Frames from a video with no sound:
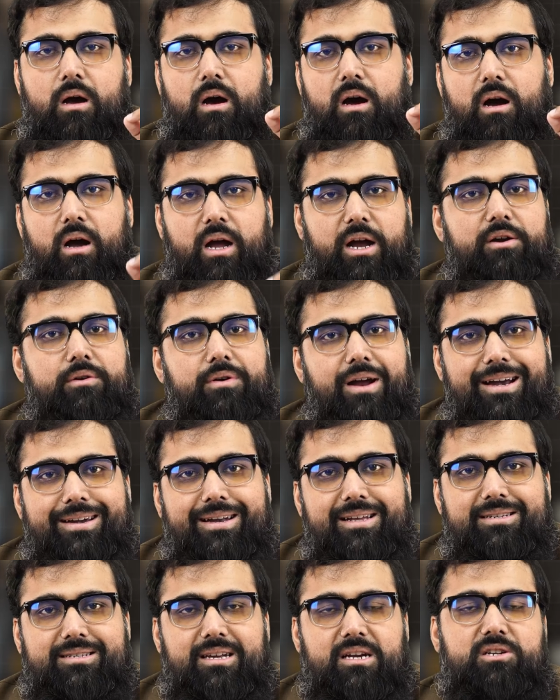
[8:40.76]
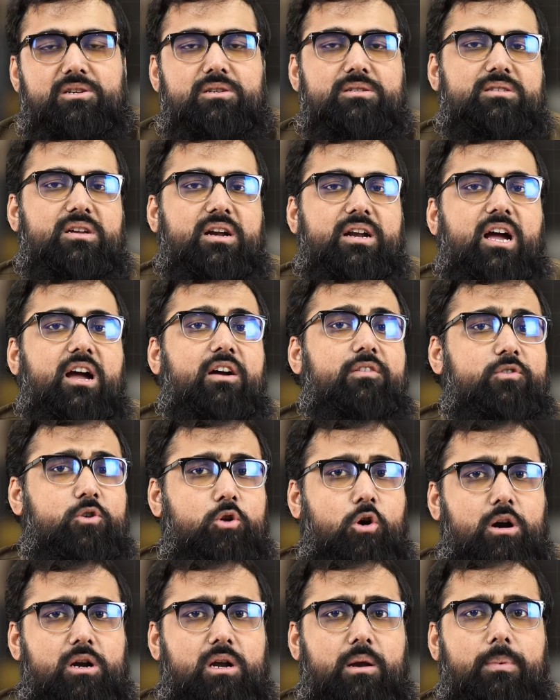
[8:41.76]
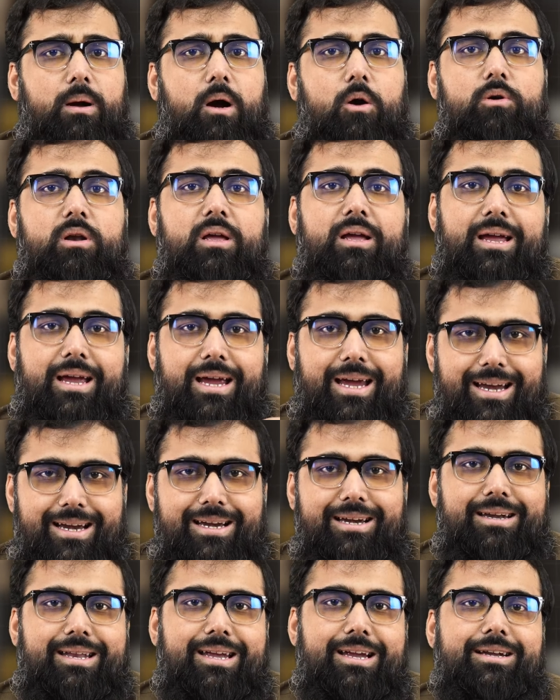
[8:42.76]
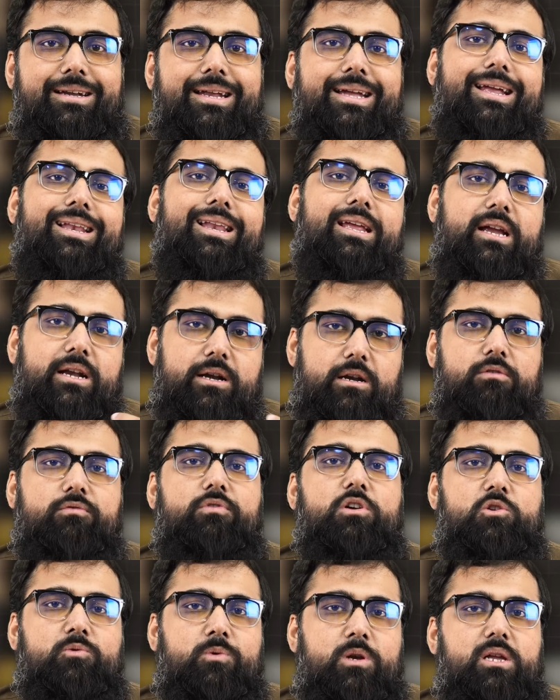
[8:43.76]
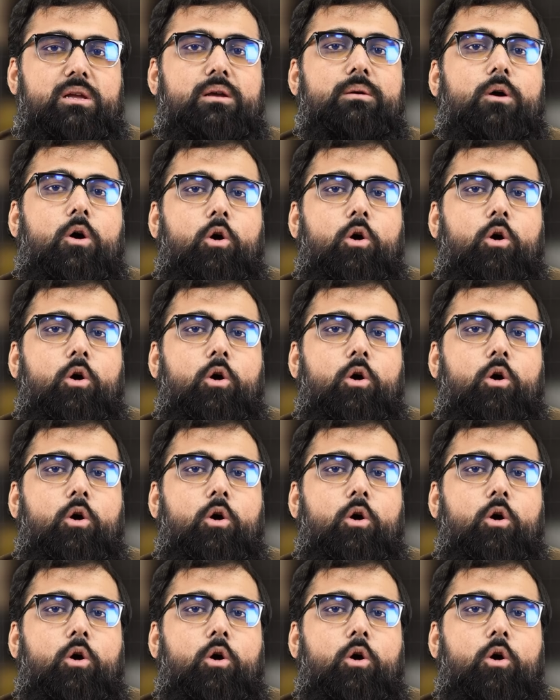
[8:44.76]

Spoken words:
and writing sections that I have talked about in detail individually.